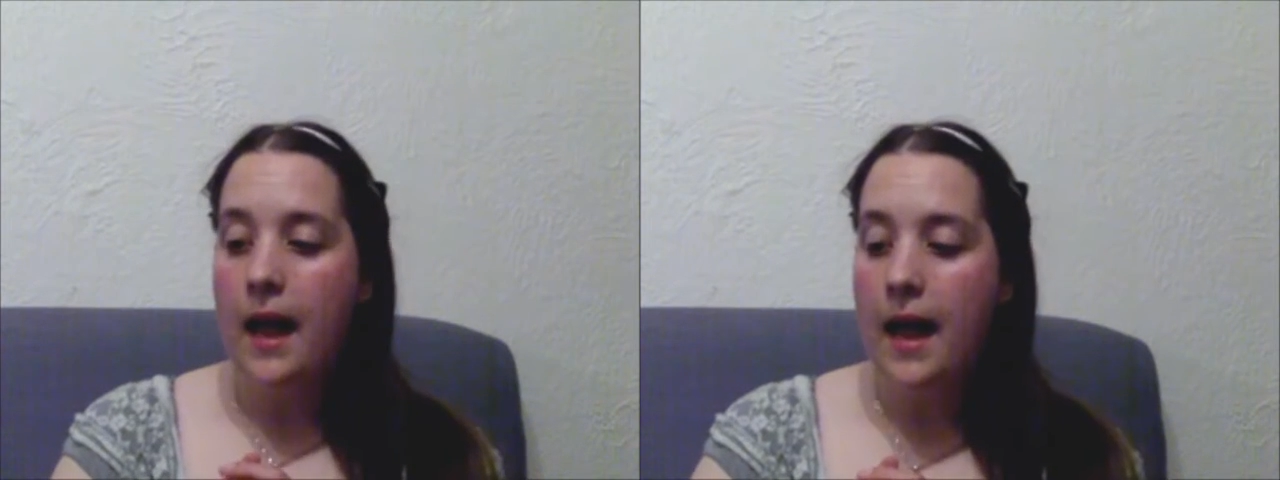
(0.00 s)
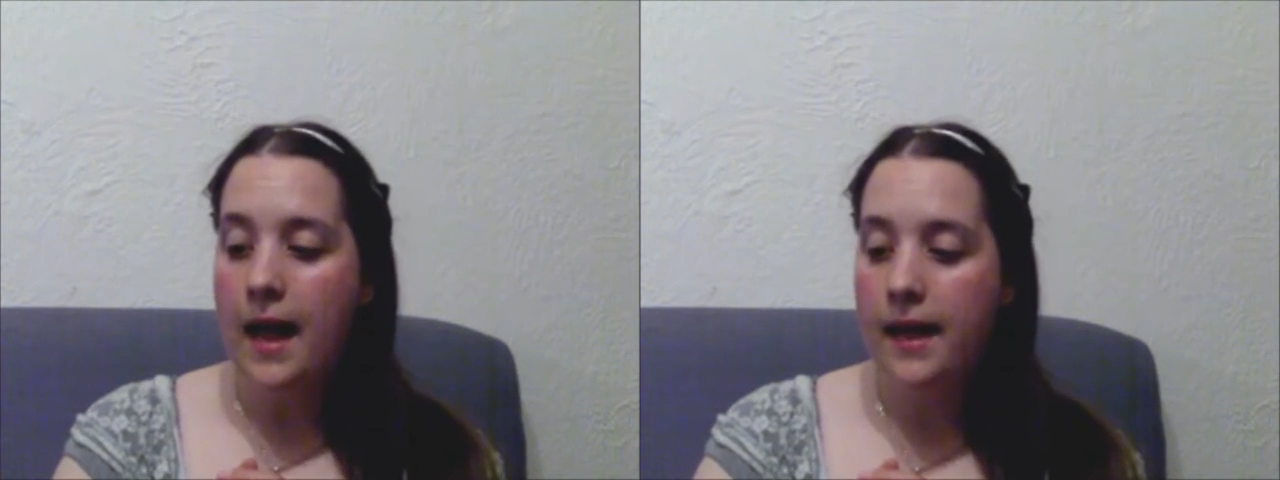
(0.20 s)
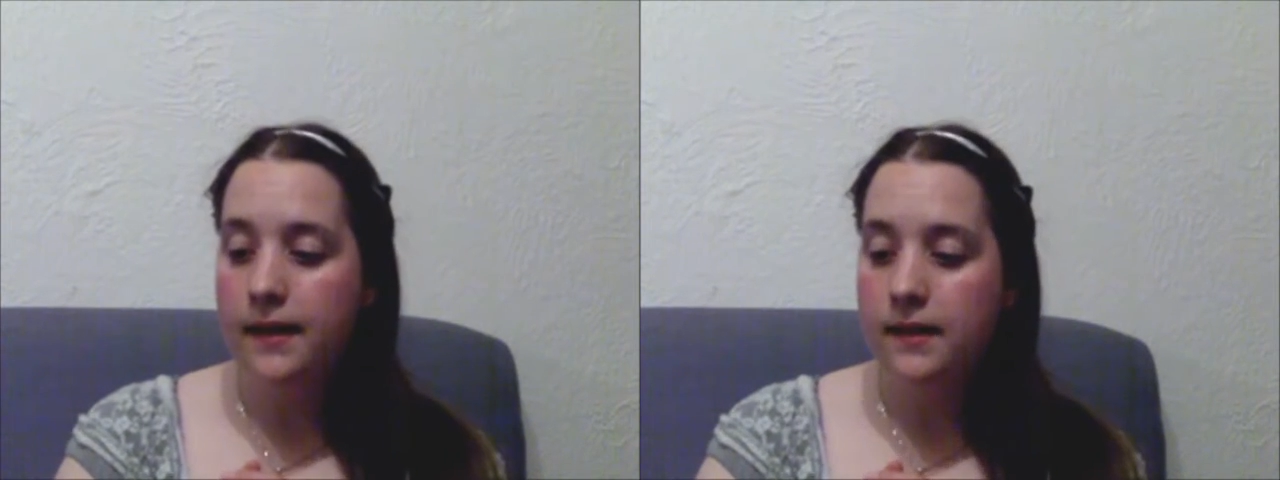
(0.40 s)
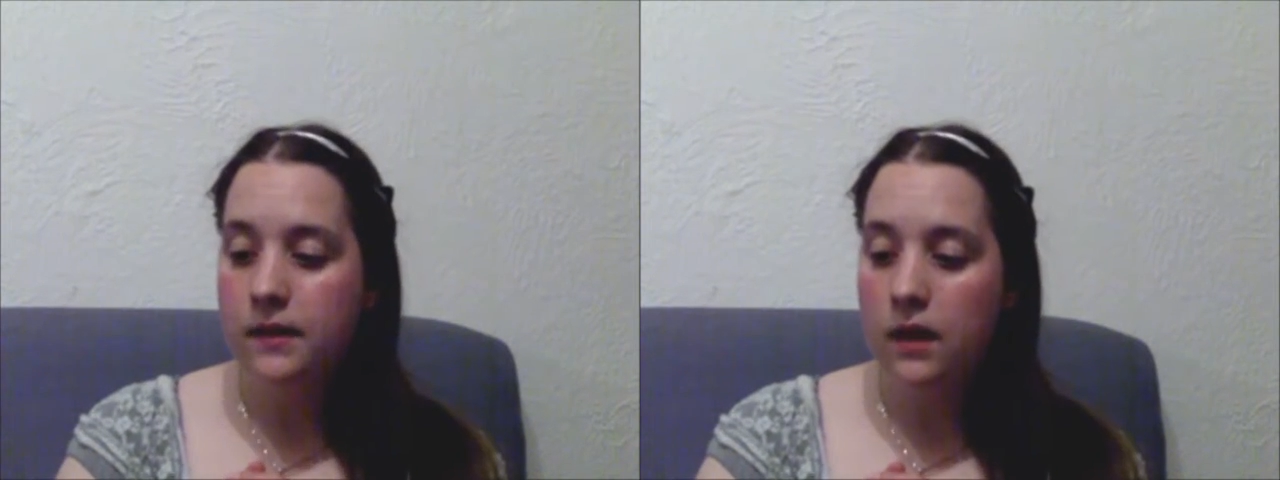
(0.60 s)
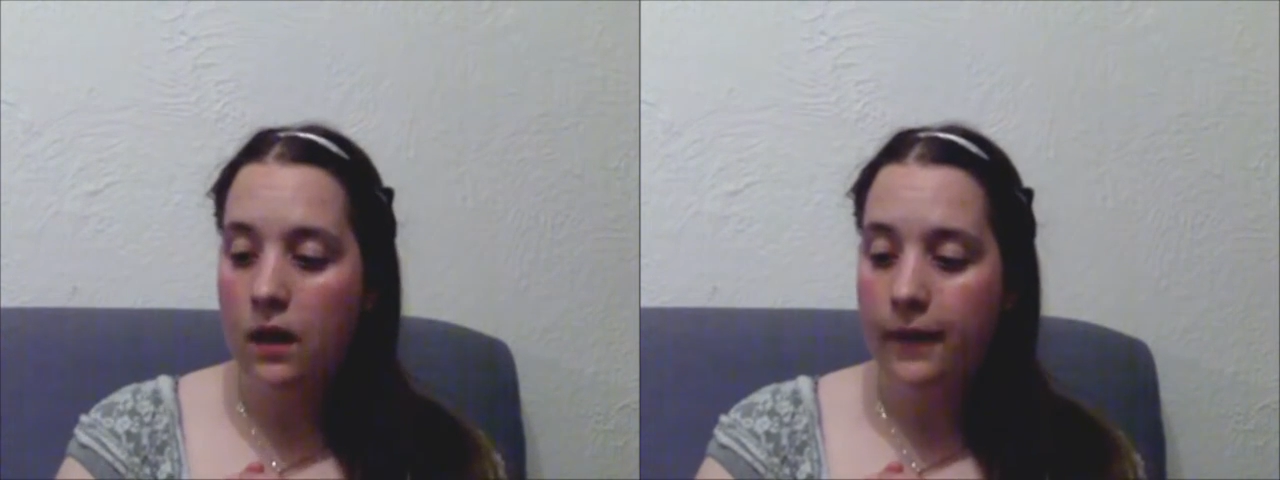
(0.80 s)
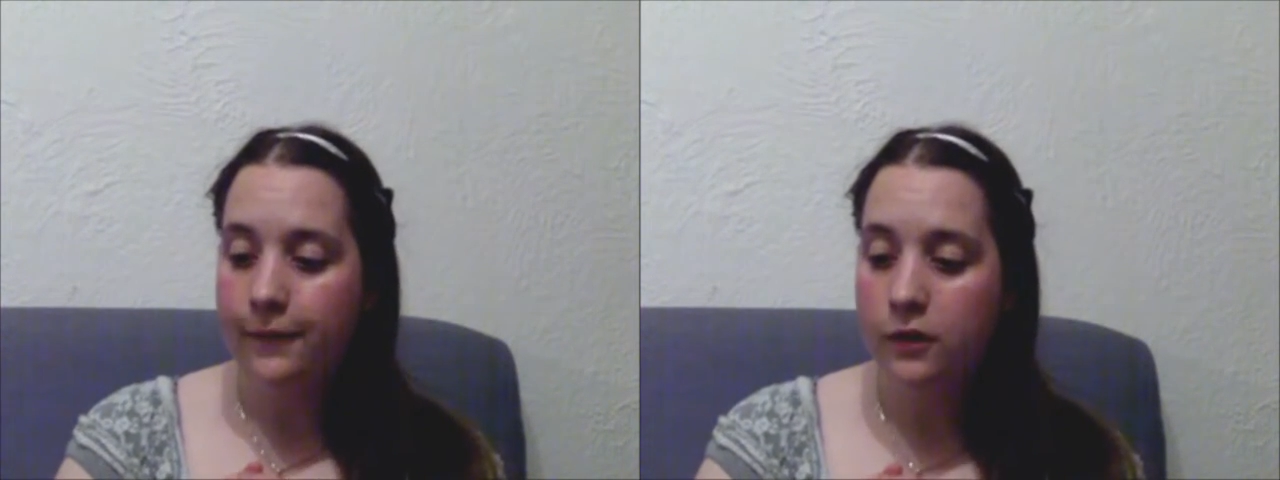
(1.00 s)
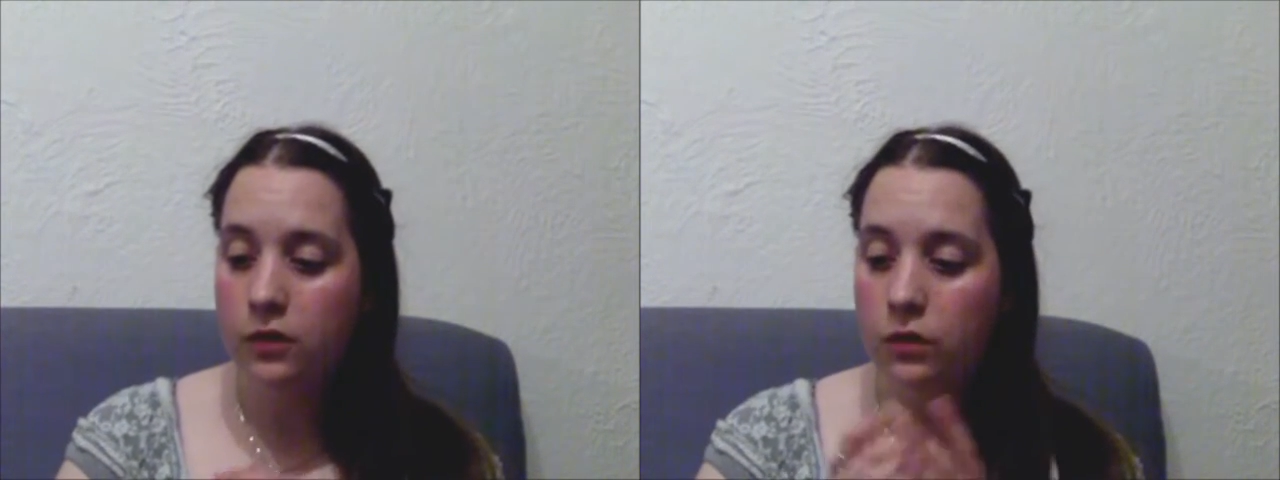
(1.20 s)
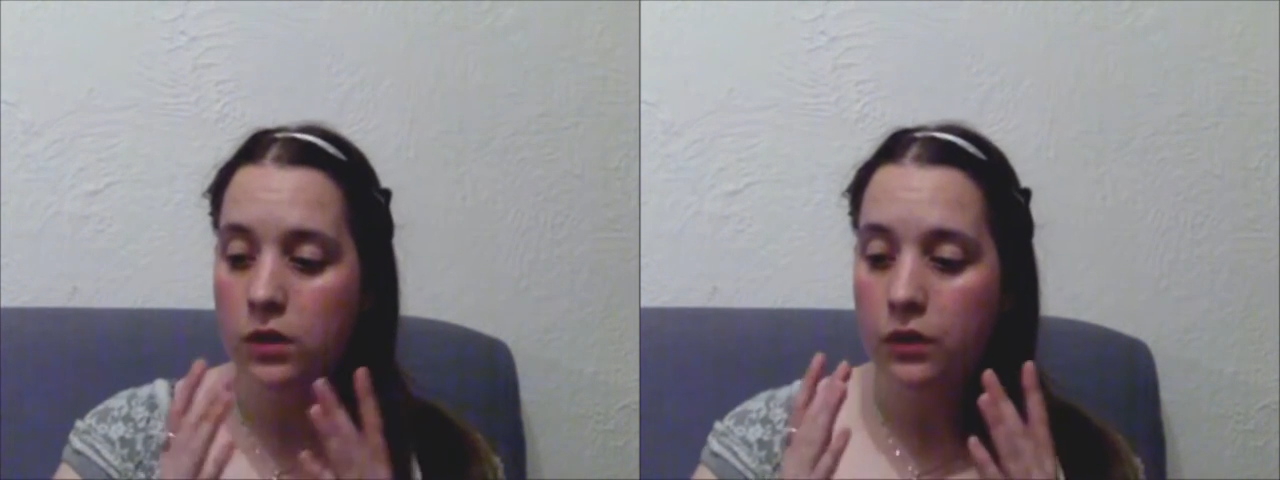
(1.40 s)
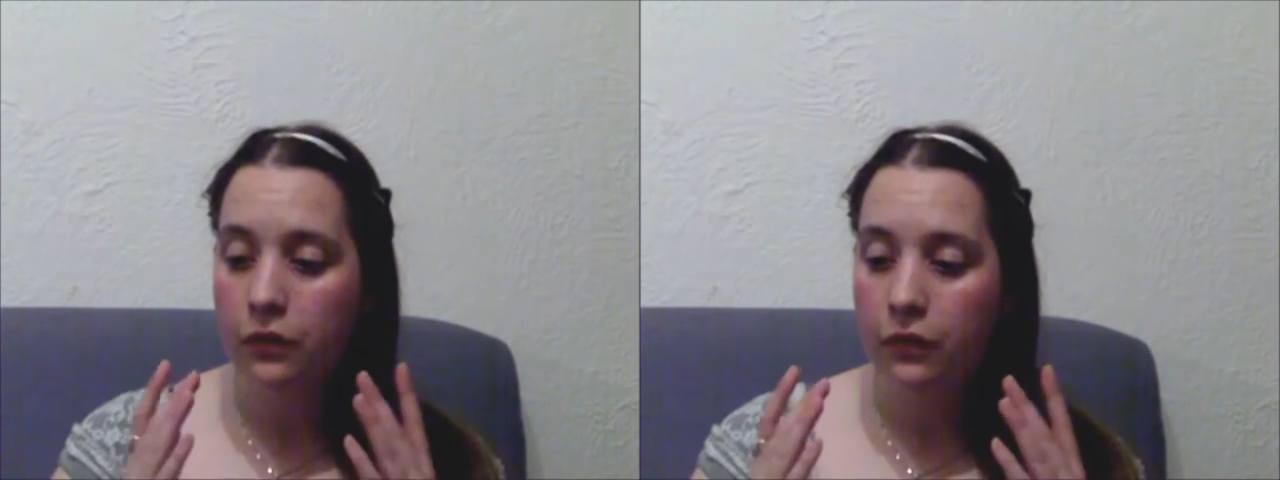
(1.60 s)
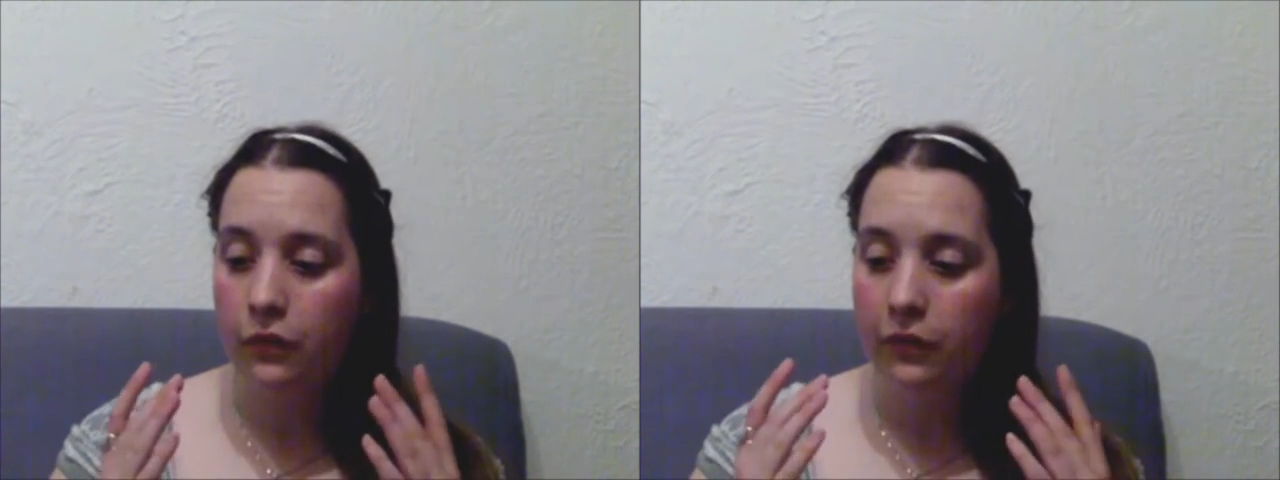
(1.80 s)
And I've sort
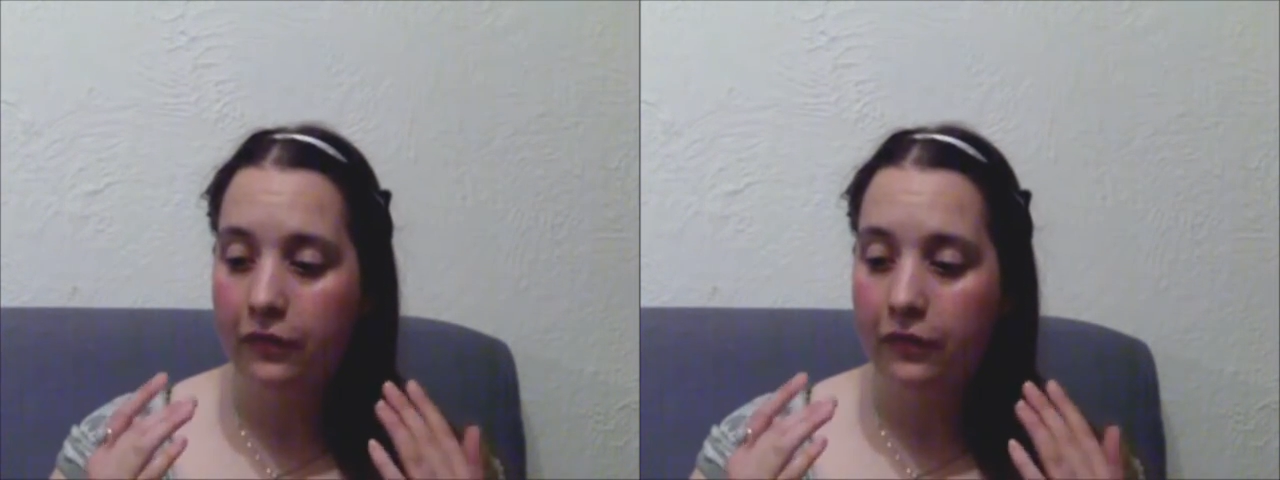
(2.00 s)
of